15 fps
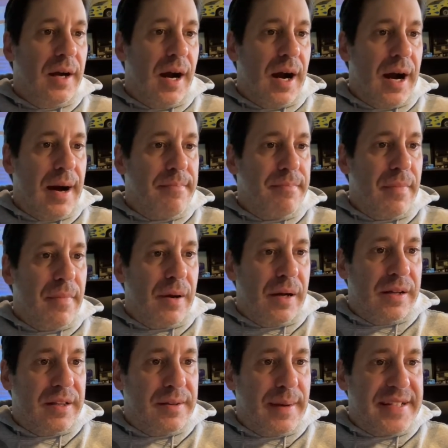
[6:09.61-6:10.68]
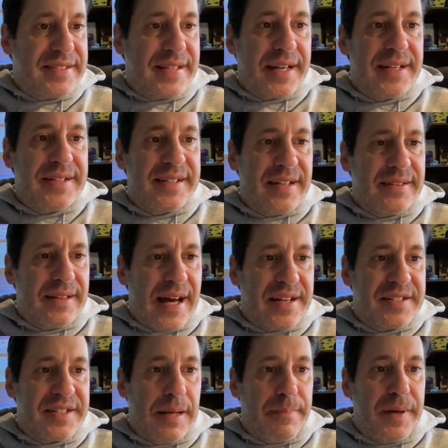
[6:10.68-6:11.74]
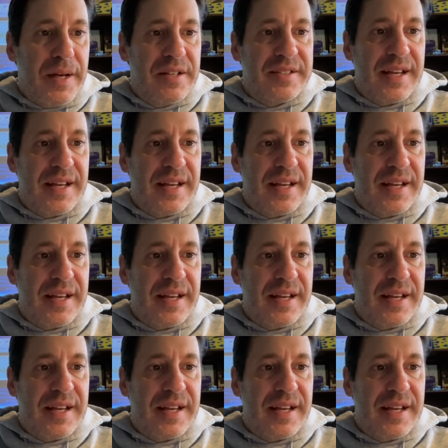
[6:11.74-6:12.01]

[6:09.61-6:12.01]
My second last tip here